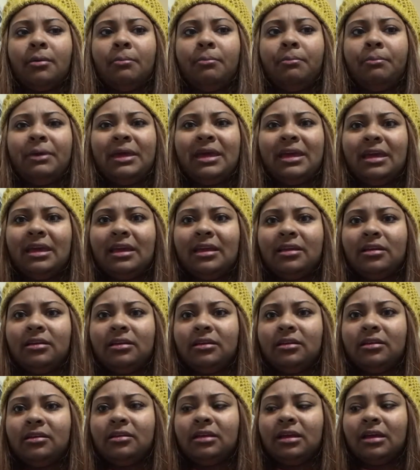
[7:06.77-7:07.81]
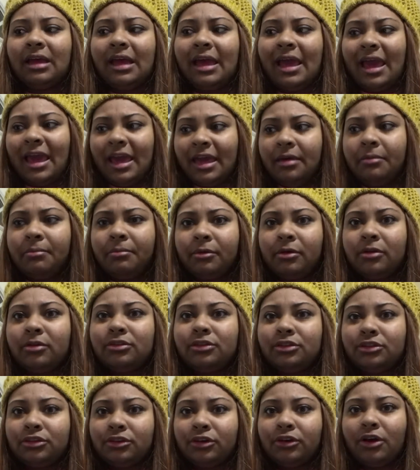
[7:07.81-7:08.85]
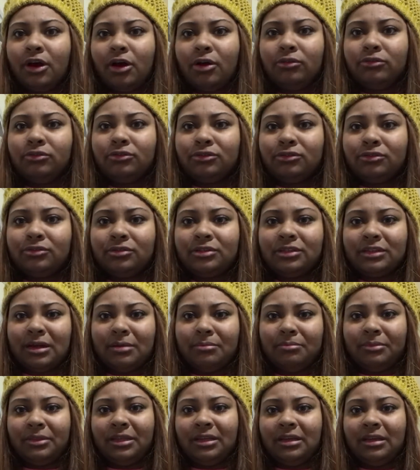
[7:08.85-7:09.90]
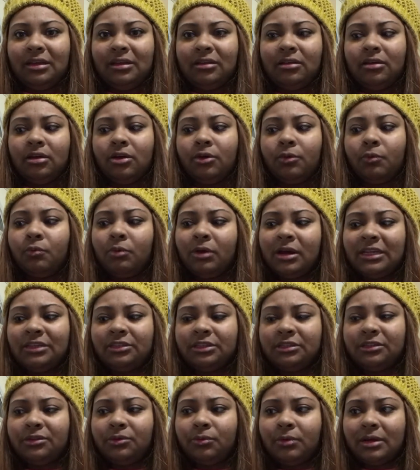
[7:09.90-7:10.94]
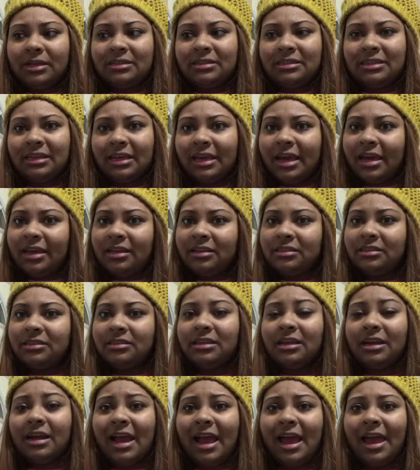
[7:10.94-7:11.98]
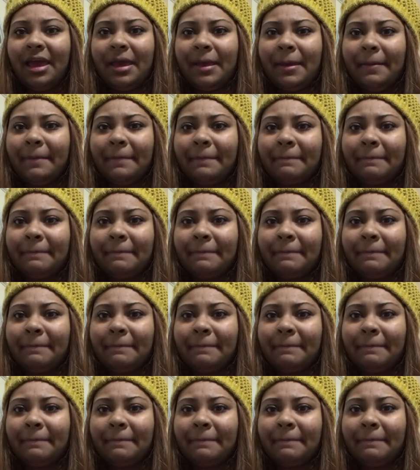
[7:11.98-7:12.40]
be able to go do something, which was the case today.